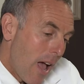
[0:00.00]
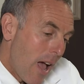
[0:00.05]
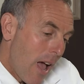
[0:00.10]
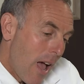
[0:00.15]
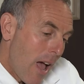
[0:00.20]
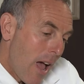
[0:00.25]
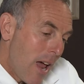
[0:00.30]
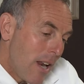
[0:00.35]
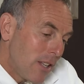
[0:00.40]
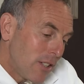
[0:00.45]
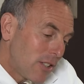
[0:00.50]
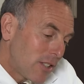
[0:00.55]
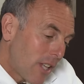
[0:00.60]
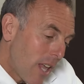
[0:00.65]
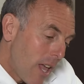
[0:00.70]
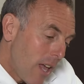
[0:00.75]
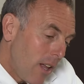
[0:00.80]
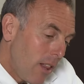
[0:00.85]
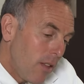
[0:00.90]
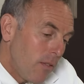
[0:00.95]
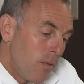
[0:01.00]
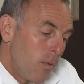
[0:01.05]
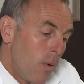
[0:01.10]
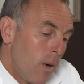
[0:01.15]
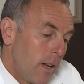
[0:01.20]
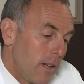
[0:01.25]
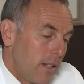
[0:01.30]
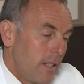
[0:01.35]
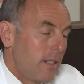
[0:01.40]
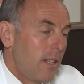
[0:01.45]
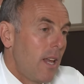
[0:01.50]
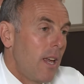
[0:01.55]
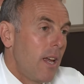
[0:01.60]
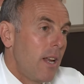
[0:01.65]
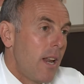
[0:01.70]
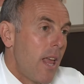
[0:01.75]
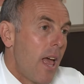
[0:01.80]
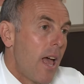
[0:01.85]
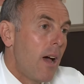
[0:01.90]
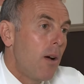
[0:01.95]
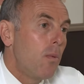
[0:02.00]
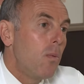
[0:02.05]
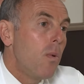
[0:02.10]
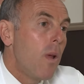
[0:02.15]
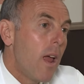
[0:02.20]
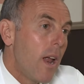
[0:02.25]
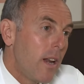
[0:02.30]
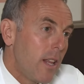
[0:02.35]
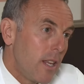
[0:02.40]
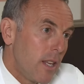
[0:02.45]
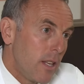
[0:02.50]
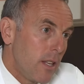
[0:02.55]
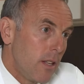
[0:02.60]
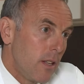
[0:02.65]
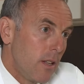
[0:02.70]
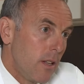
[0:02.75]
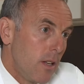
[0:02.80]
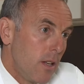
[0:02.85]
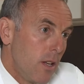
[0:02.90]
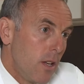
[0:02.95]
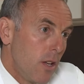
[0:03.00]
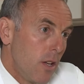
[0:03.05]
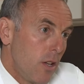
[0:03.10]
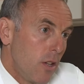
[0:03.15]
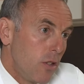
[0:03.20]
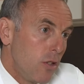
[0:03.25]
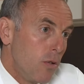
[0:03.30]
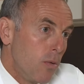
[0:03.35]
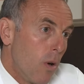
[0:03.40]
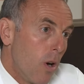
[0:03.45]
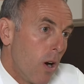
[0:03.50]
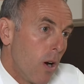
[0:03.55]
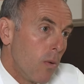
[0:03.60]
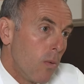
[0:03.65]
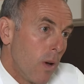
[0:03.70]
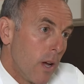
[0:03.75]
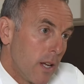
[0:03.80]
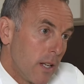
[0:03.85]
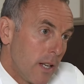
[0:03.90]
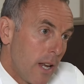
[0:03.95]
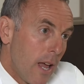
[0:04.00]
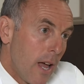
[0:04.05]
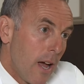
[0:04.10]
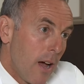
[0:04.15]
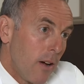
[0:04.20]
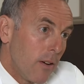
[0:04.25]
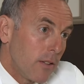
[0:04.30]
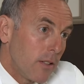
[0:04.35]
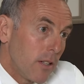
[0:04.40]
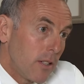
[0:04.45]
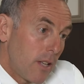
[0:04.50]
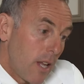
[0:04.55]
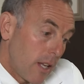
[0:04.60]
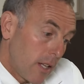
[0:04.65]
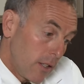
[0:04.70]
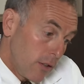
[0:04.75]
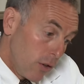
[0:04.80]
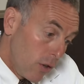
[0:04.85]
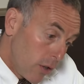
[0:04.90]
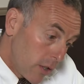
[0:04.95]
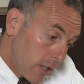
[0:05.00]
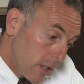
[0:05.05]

on a scale of 1 to 10, how ready you are right now to take a look